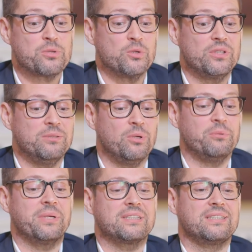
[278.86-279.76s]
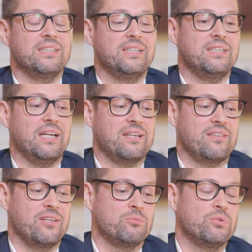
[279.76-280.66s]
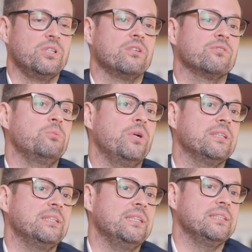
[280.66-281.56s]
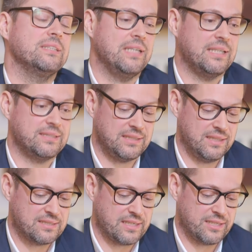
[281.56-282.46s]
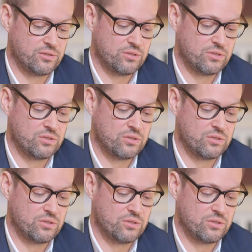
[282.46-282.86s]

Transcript: absolutely. Baume Mercier, I think the beauty of the brand is that it's like the,